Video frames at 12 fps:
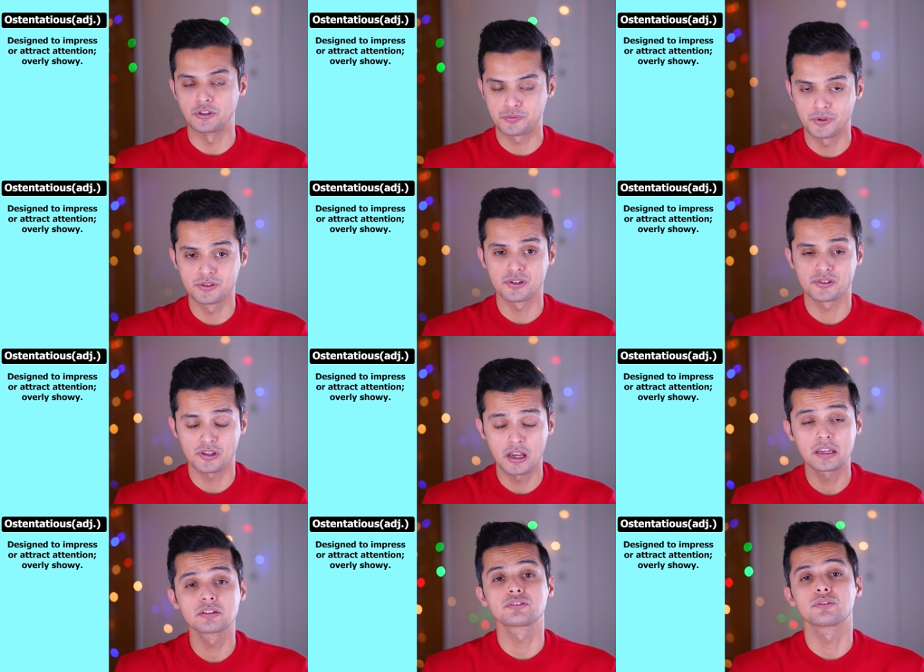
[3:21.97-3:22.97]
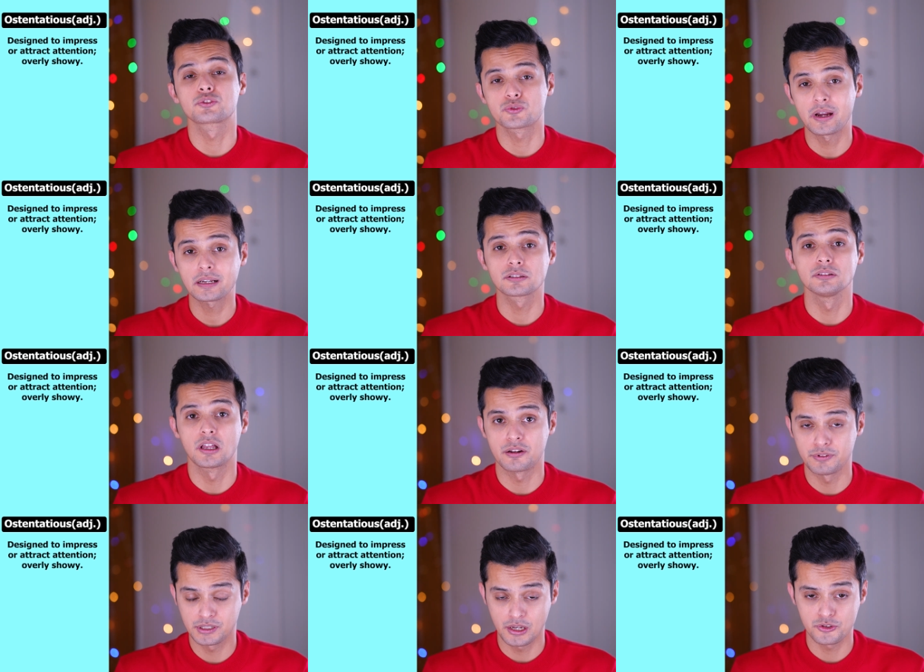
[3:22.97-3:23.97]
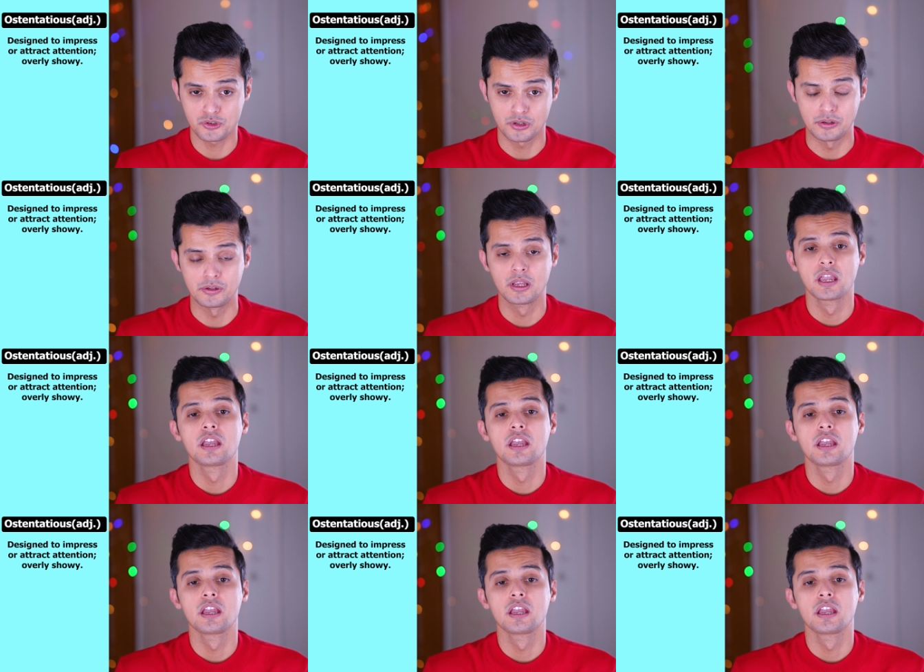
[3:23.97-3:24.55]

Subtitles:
It's been designed to attract a lot of attention.